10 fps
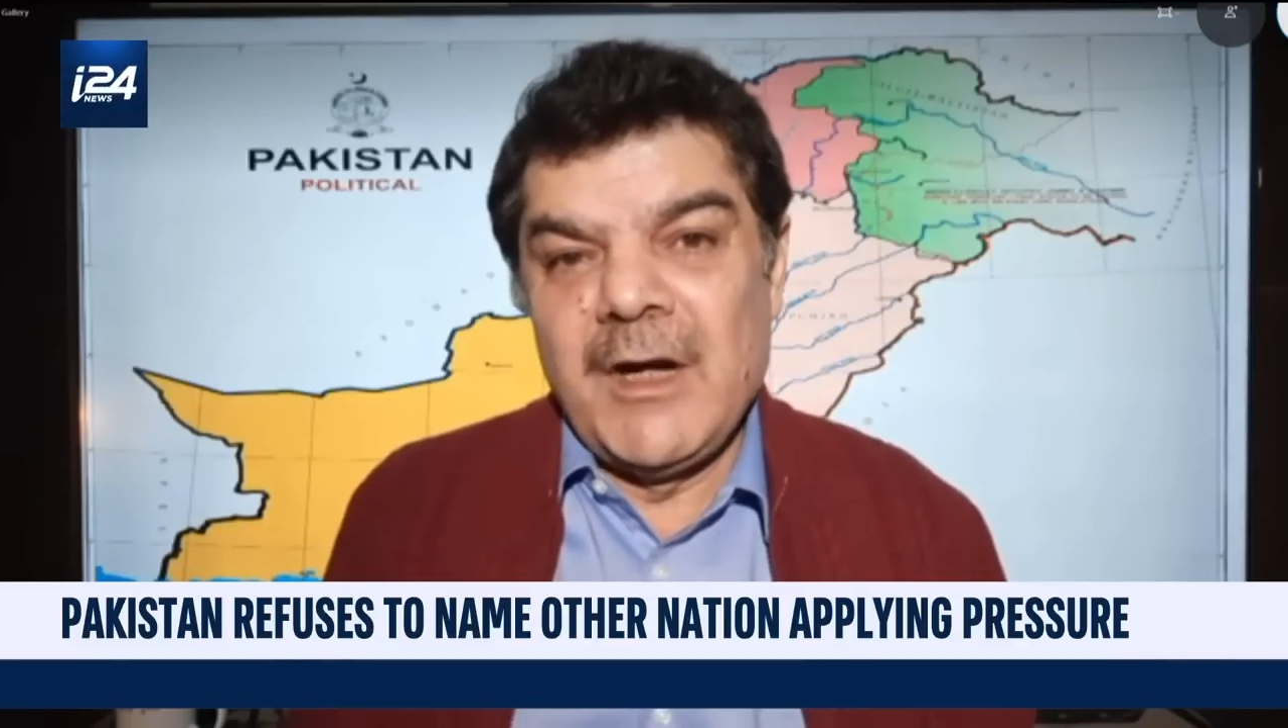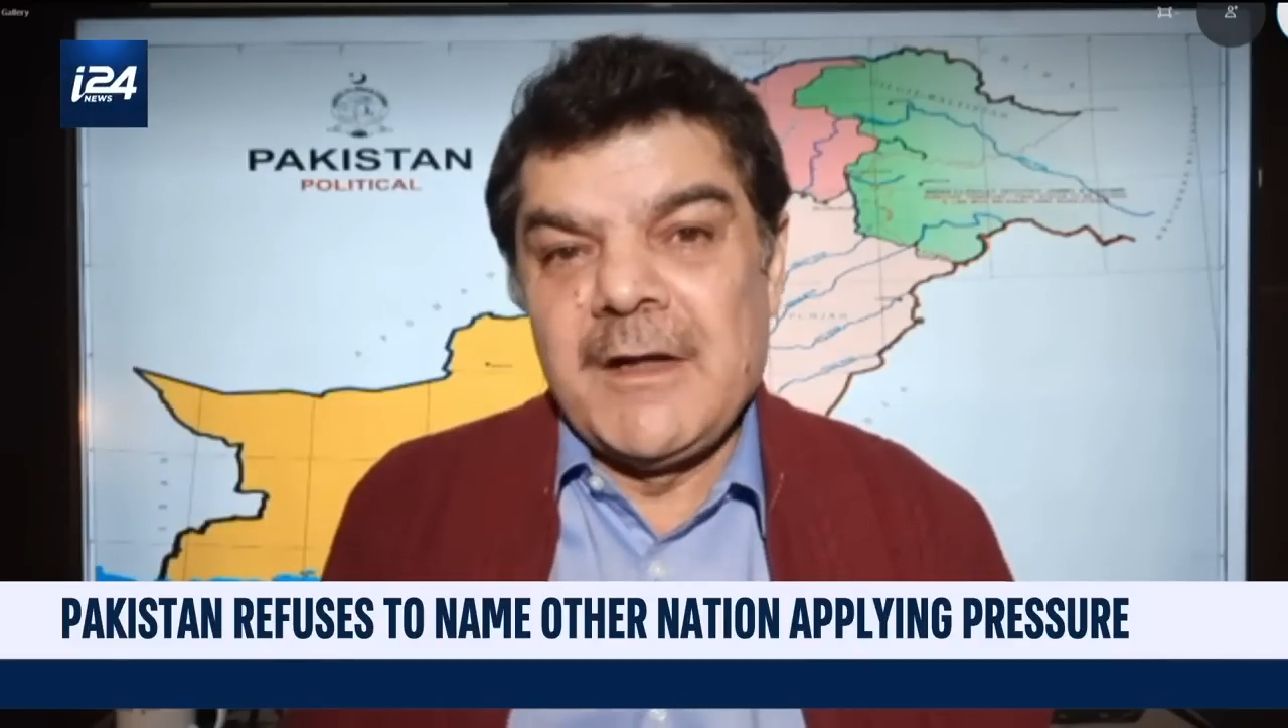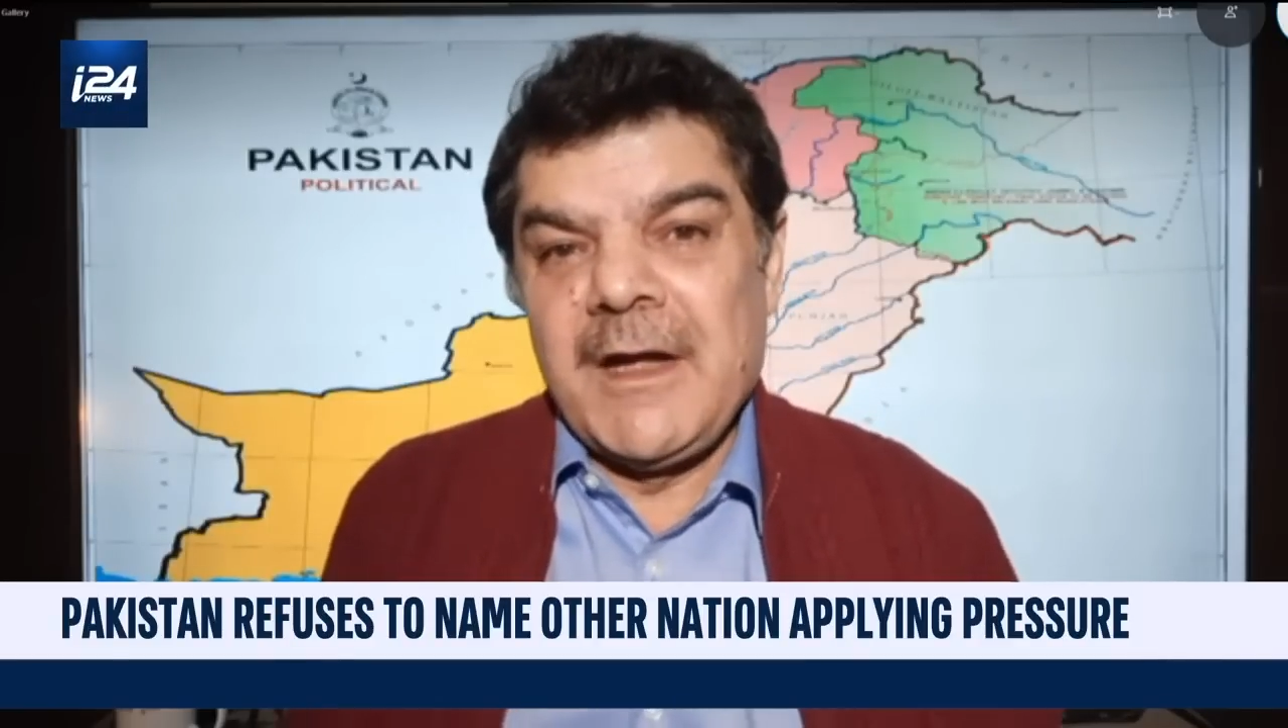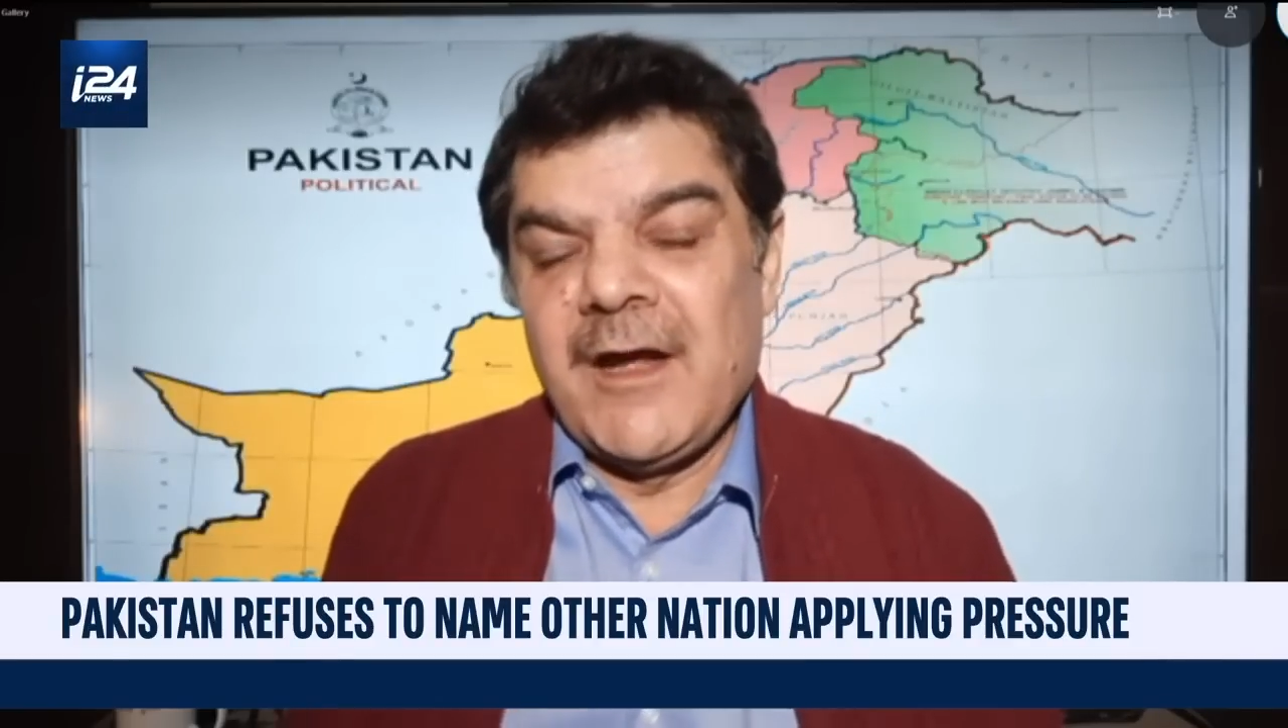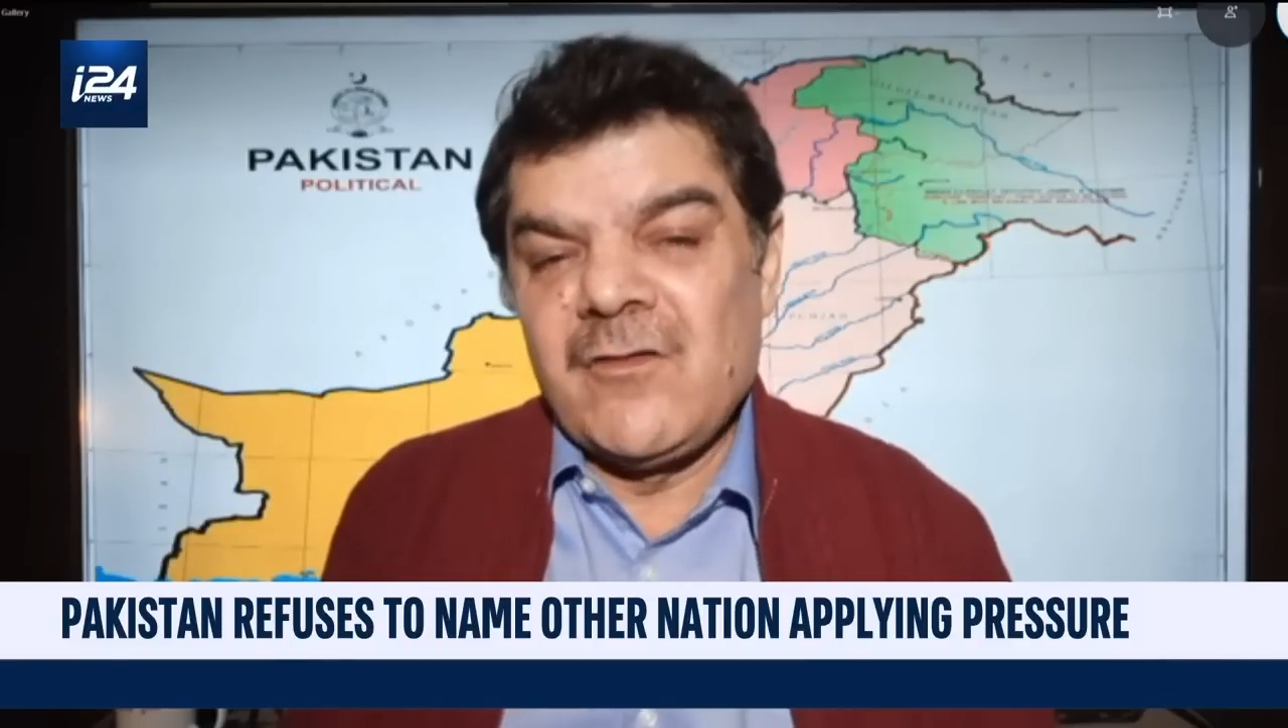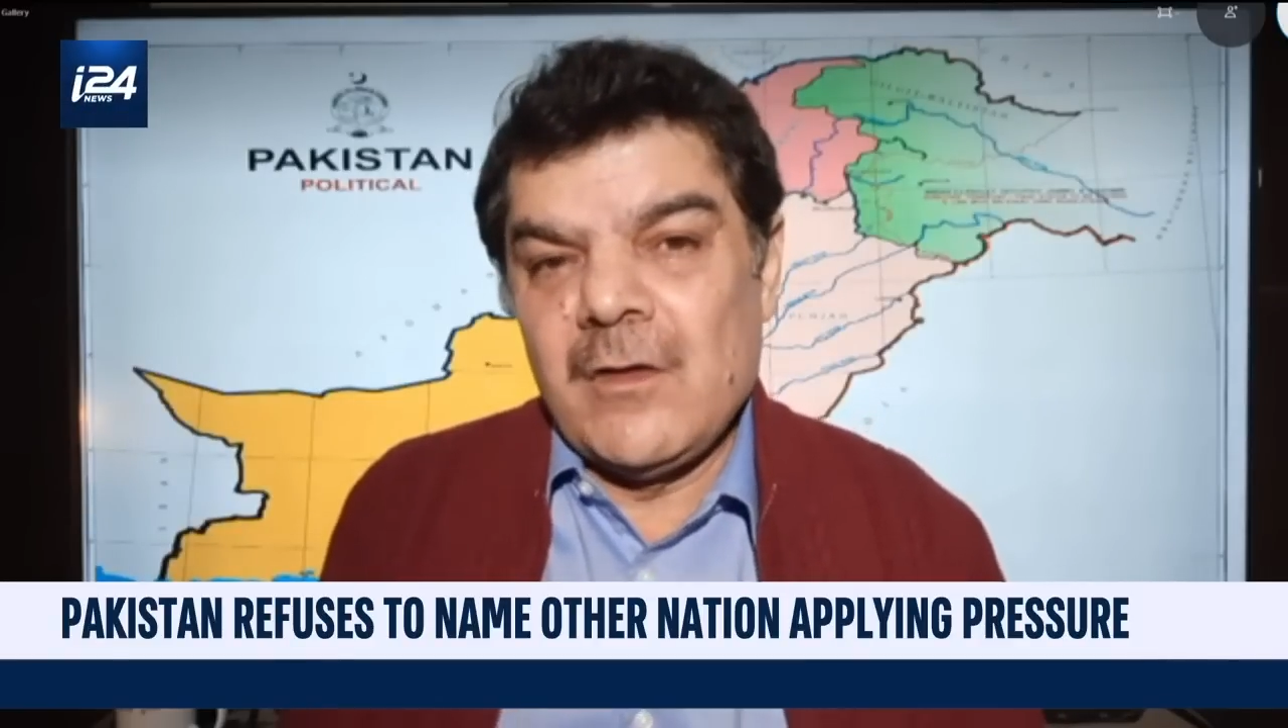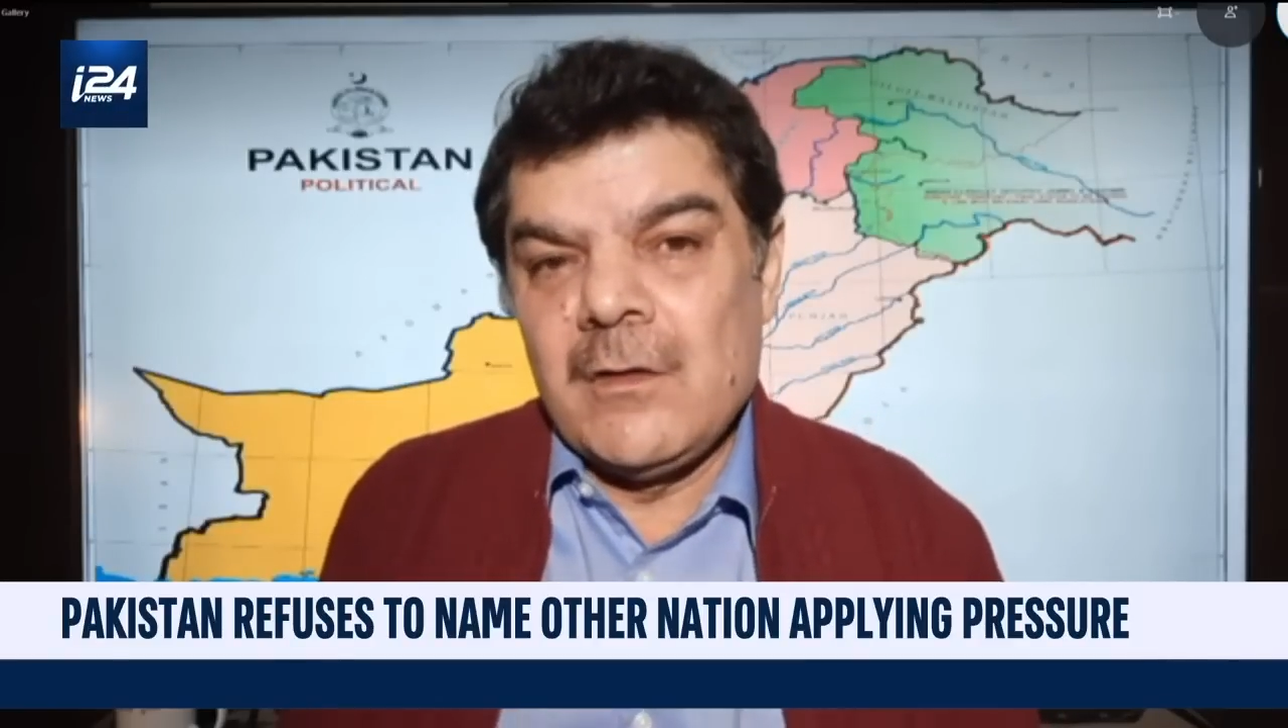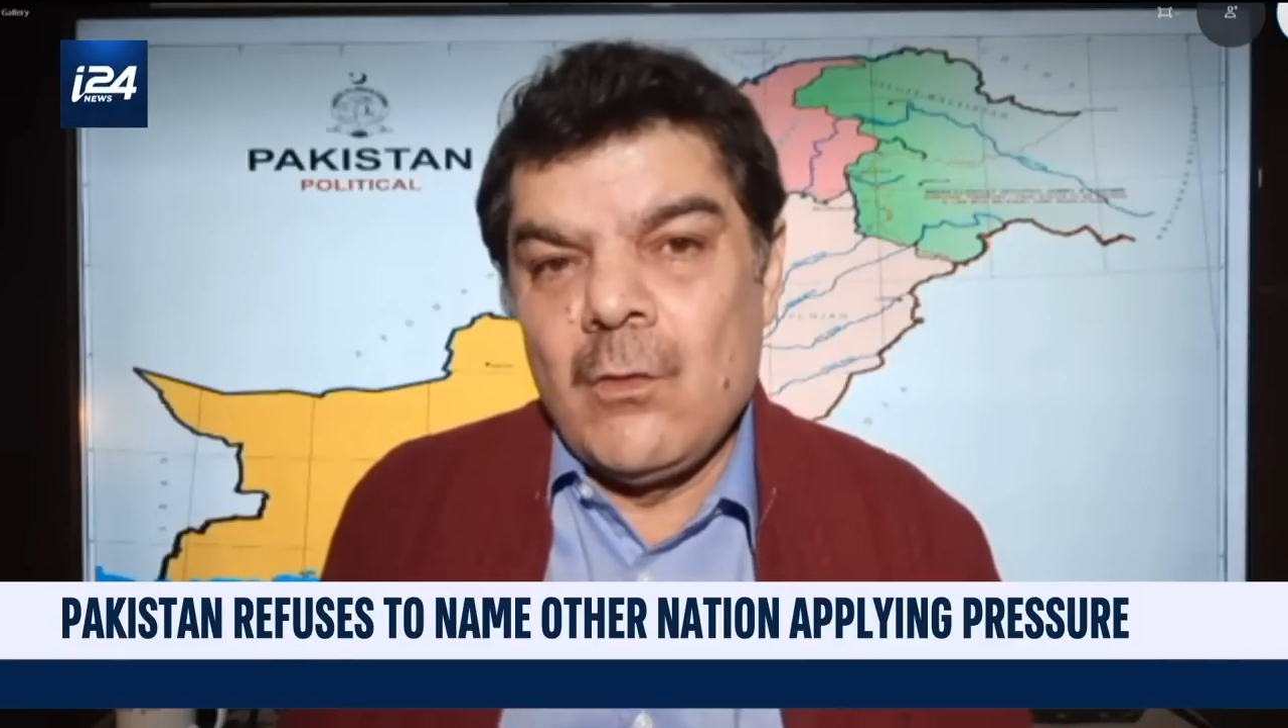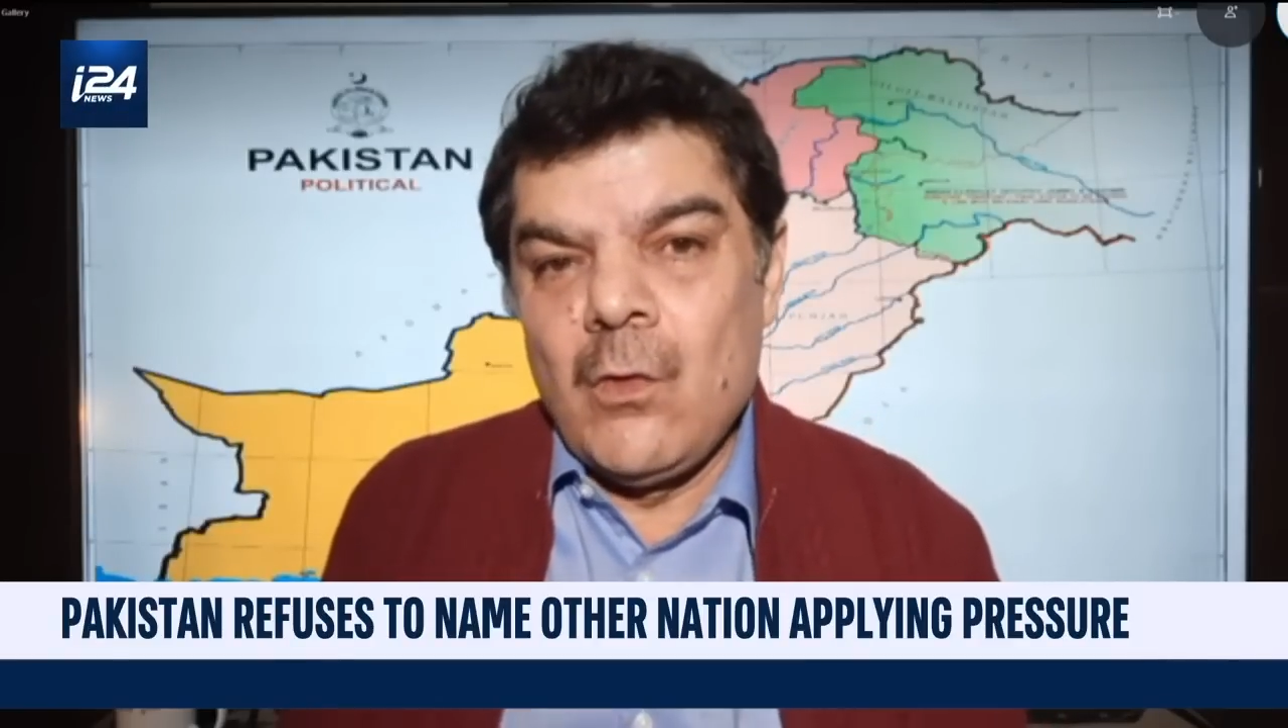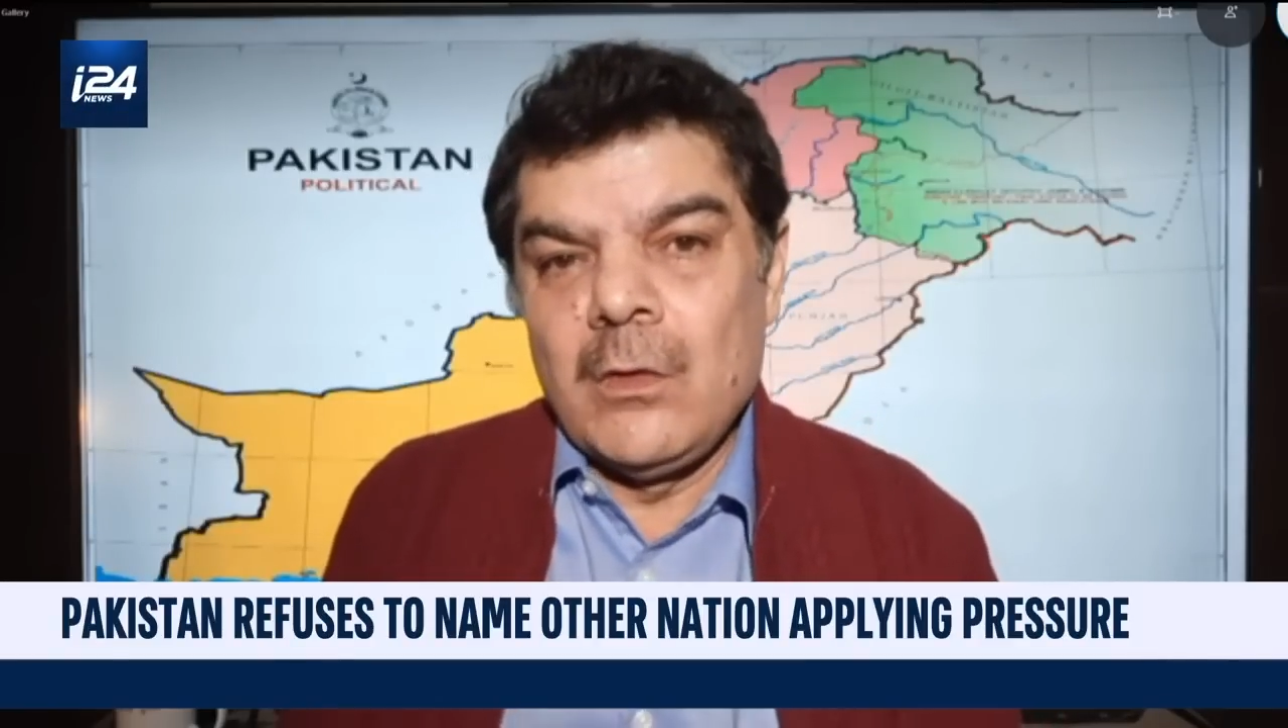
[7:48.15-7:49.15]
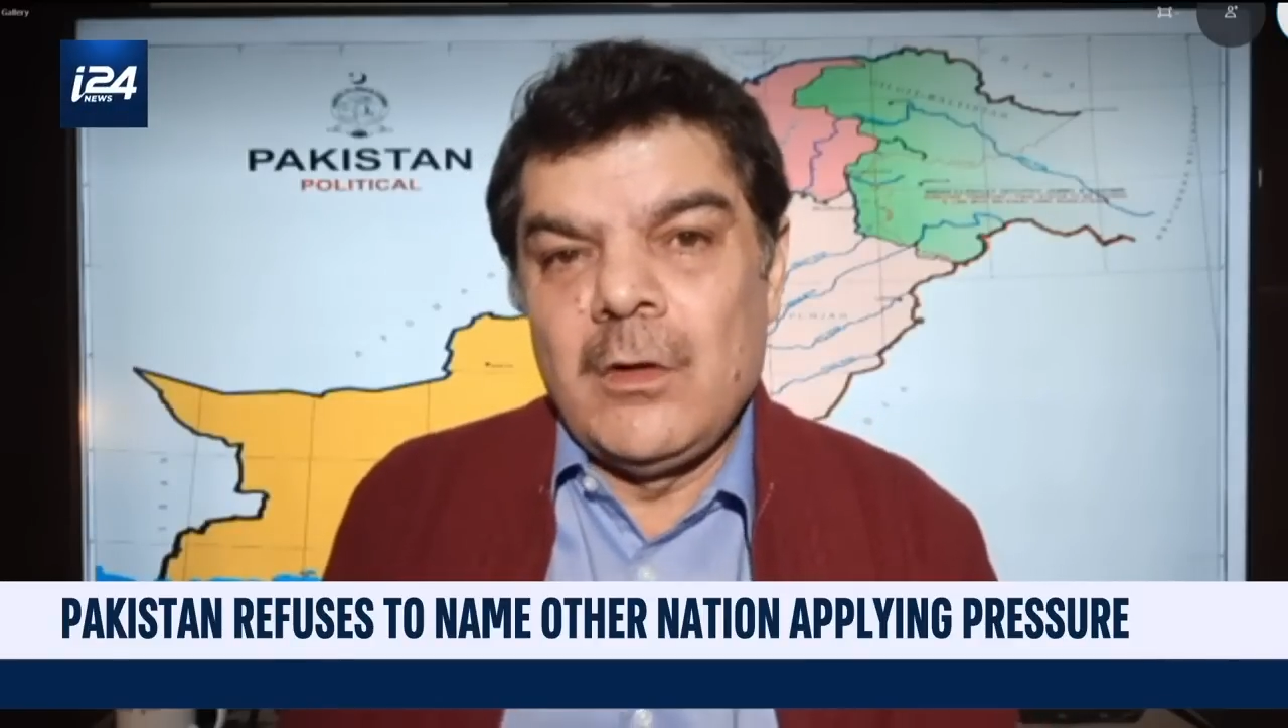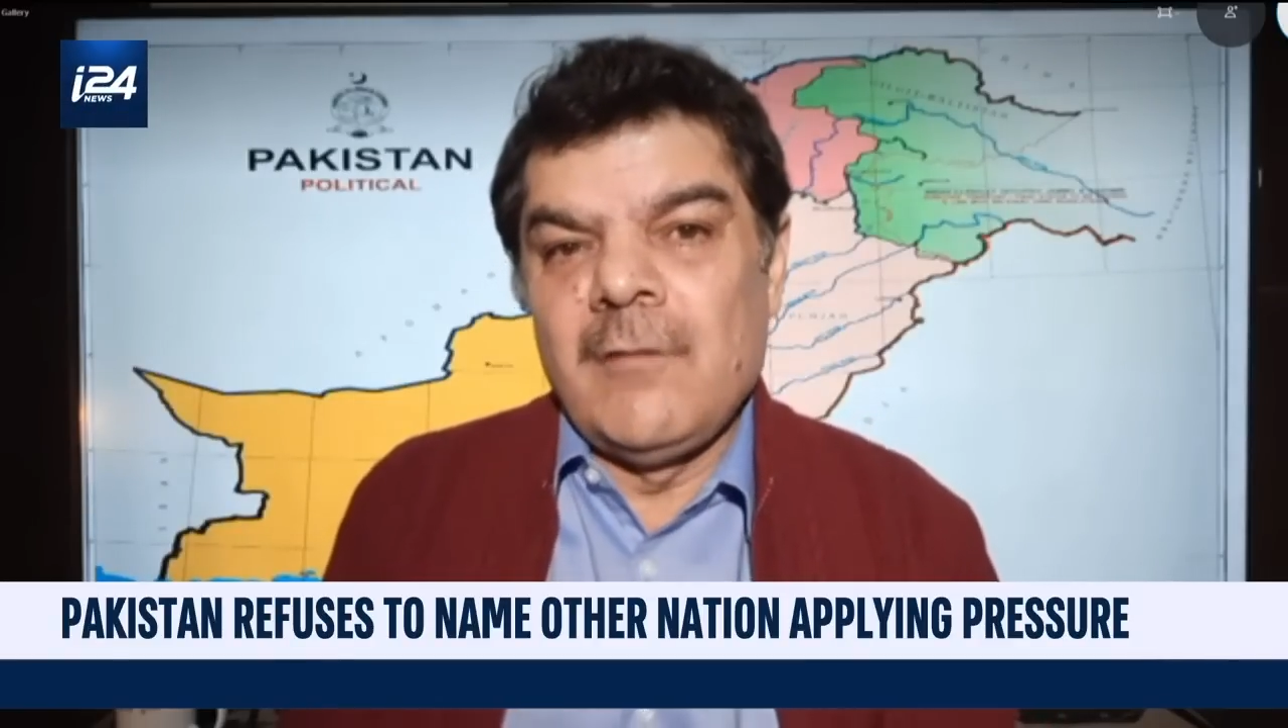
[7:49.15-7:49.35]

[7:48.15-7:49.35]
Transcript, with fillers: It takes a whole